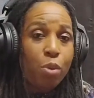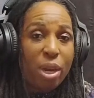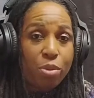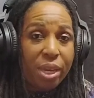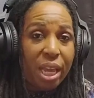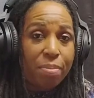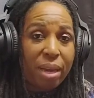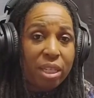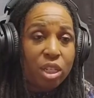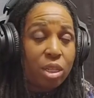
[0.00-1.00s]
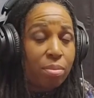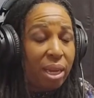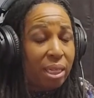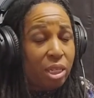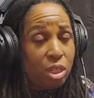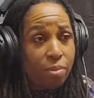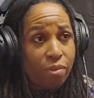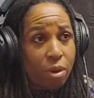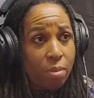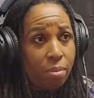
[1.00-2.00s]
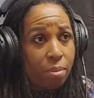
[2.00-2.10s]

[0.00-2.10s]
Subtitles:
Where do we get magnesium from?